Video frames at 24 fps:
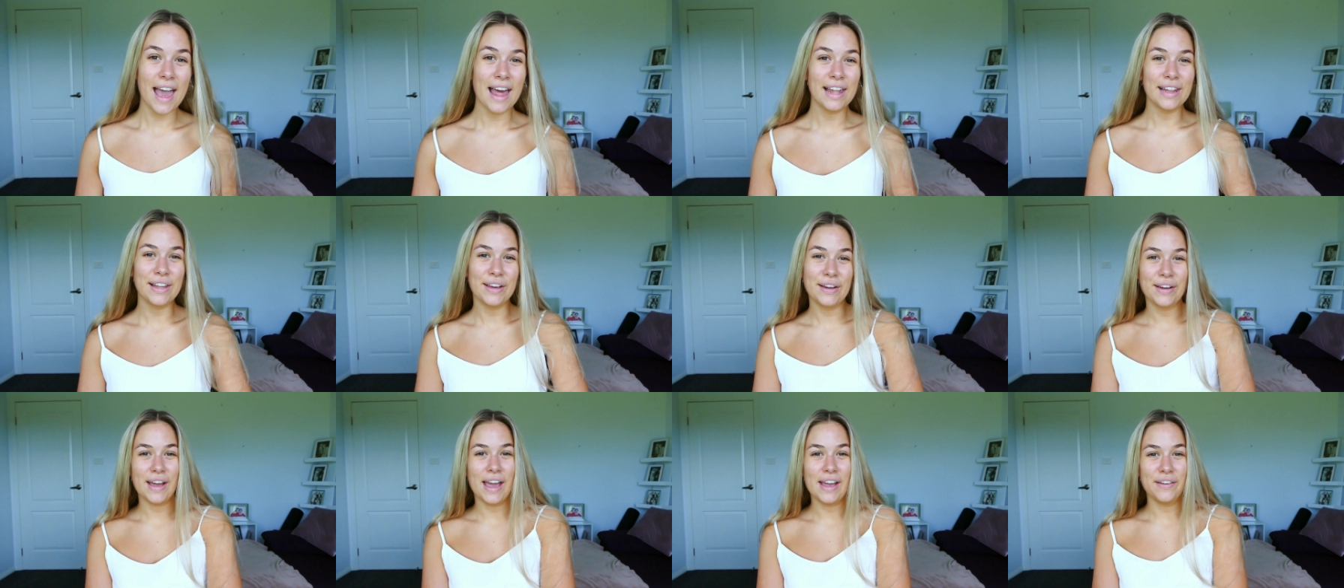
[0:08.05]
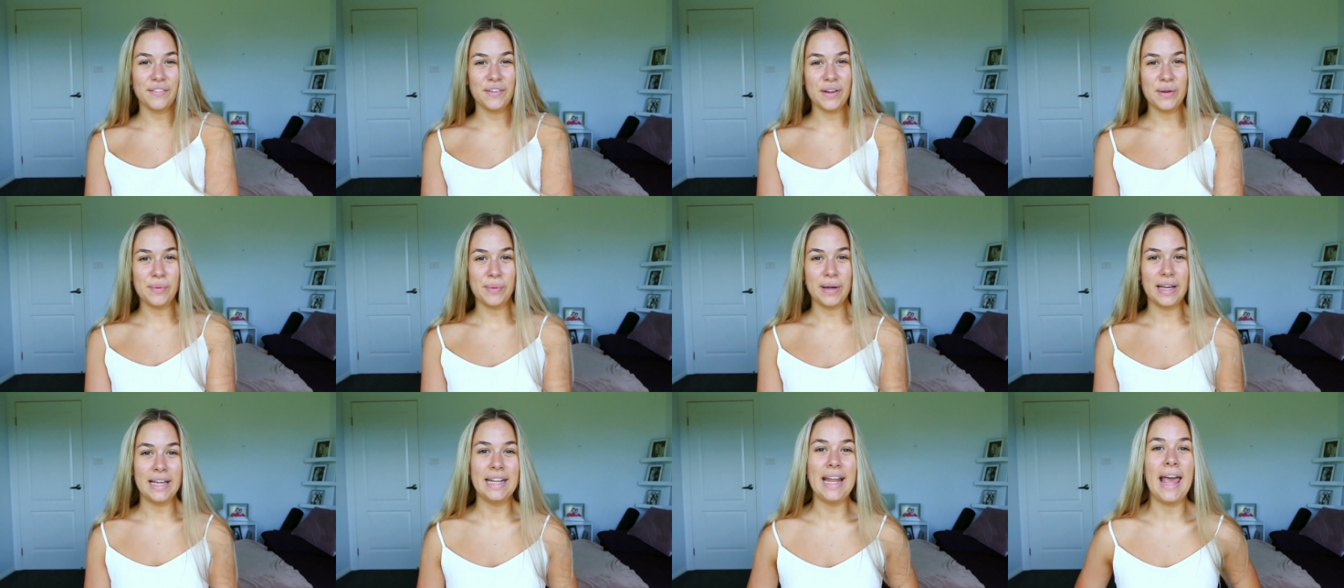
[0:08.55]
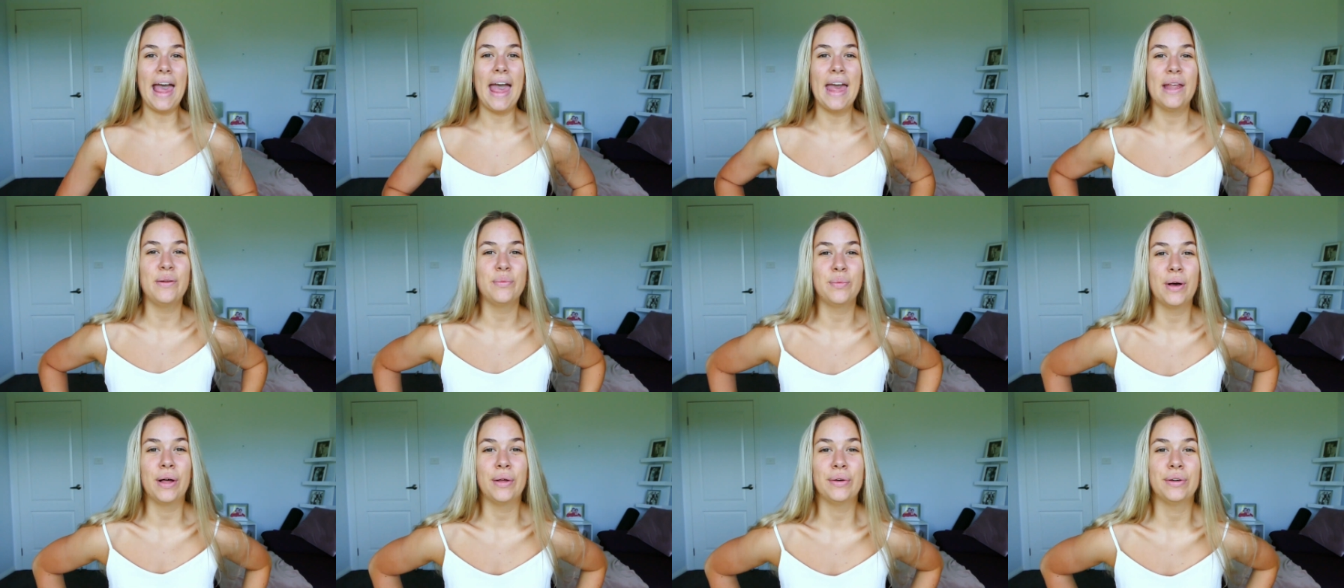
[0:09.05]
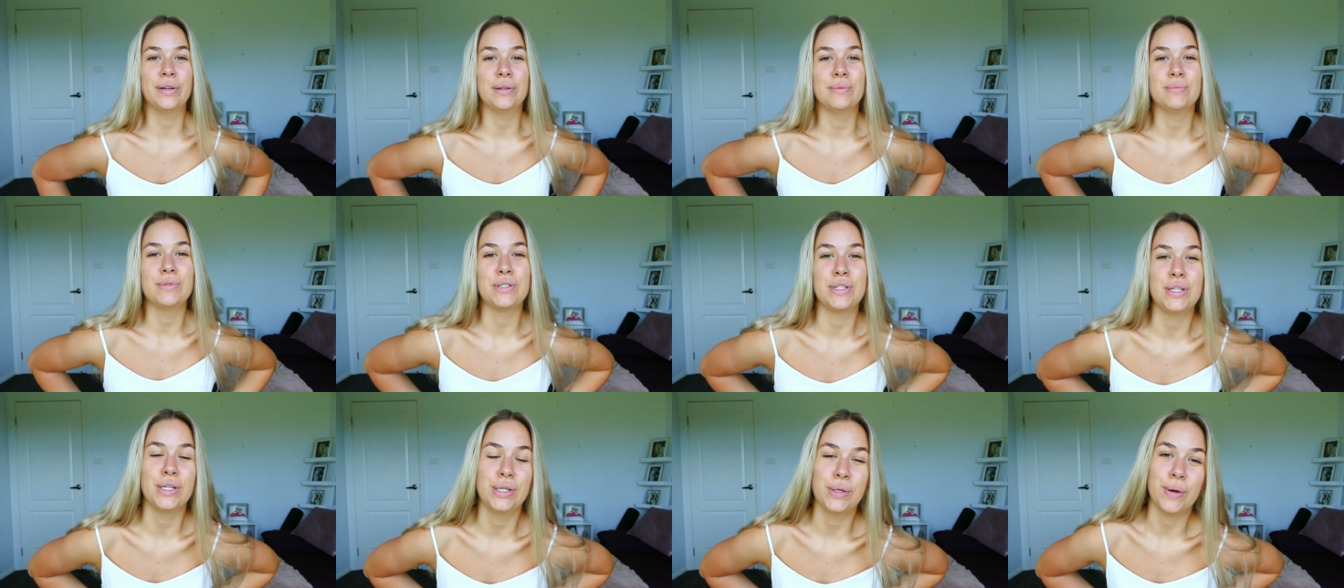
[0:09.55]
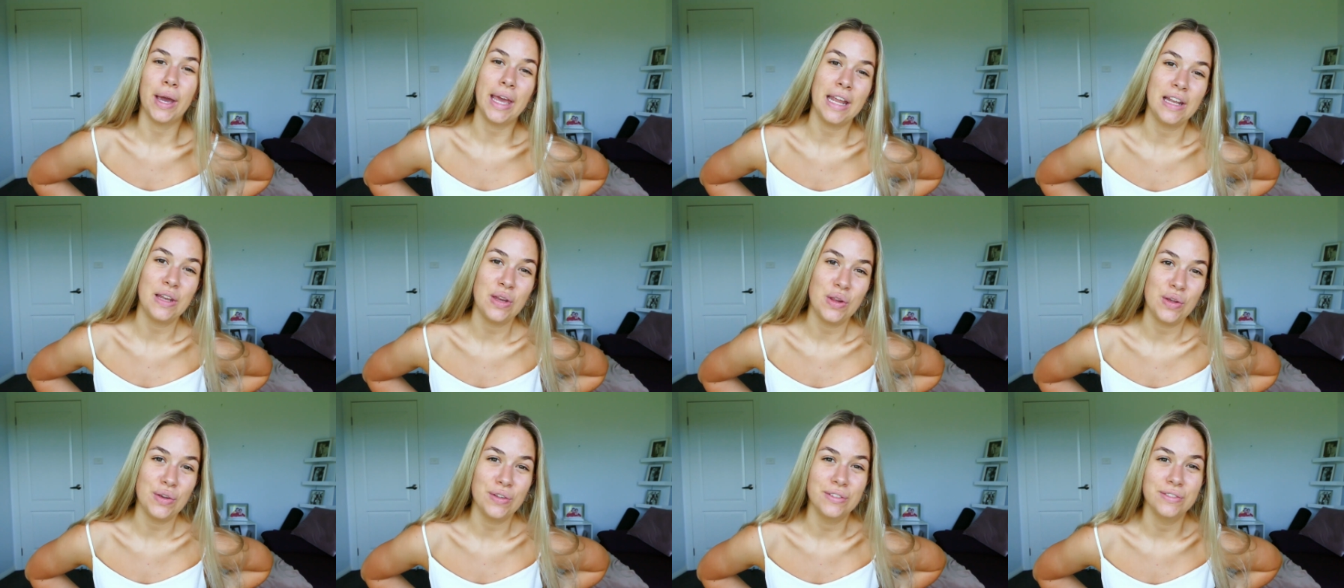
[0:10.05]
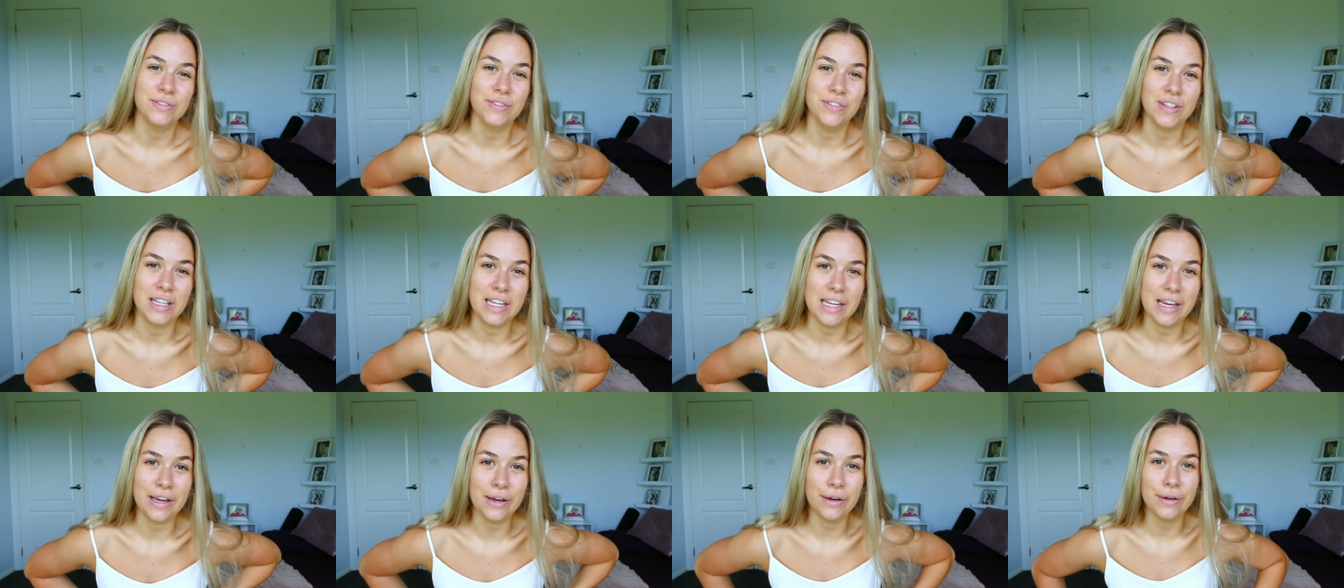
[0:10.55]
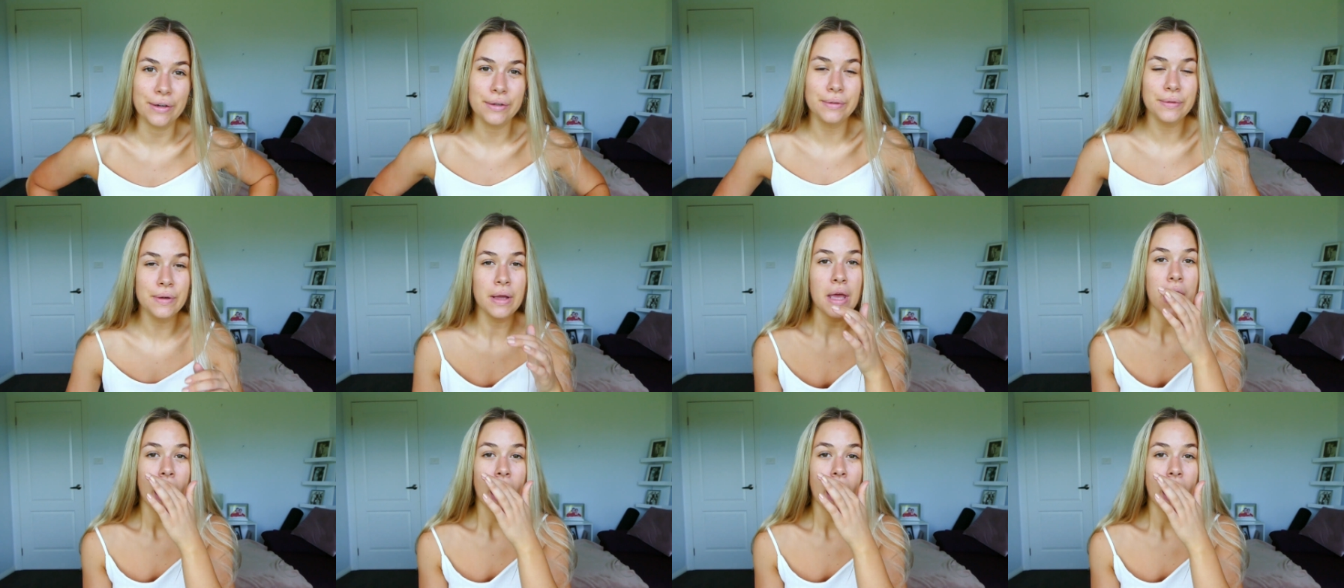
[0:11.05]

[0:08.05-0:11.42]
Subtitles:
Hello everyone and welcome to a new video.